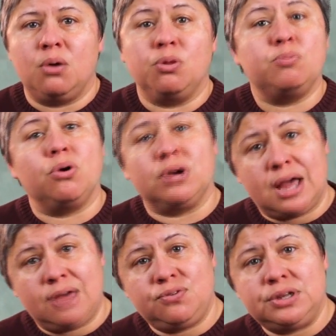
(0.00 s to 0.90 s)
with more
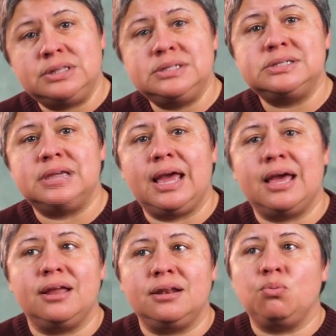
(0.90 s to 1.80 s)
confidence,
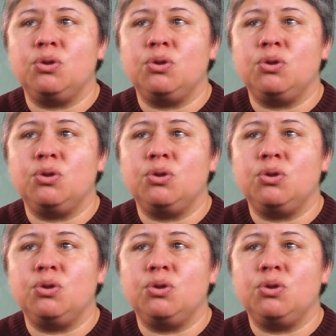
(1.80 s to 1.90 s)
and